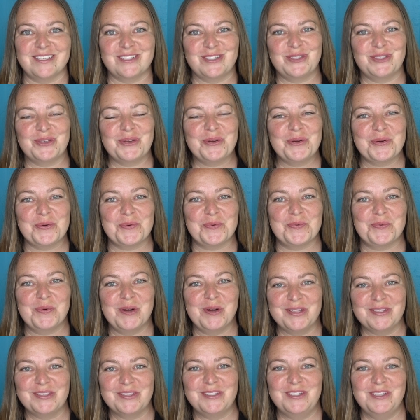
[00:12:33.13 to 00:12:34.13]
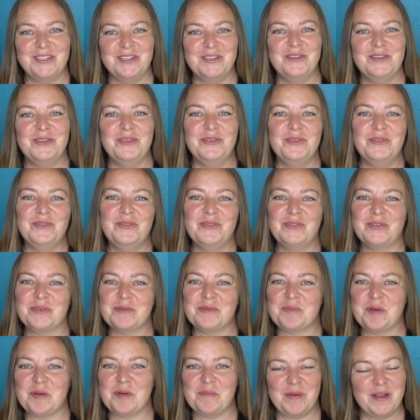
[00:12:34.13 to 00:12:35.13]
so once
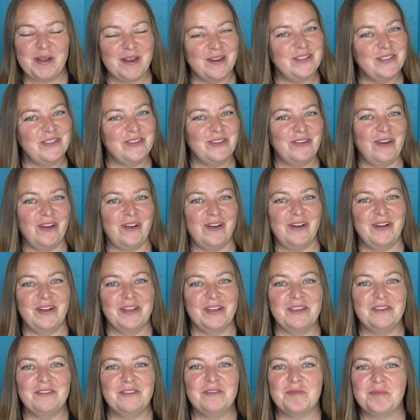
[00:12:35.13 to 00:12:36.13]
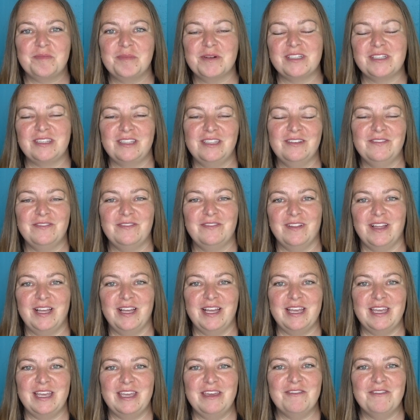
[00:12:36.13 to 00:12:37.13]
you've prepared your dog, you've booked the
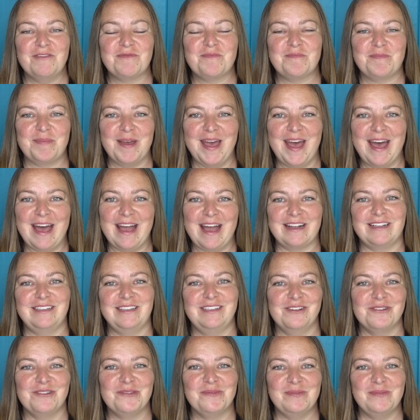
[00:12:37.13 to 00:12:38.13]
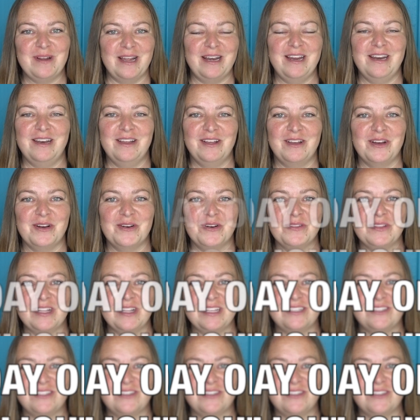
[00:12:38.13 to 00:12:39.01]
flight, you've packed, you're ready to go, let's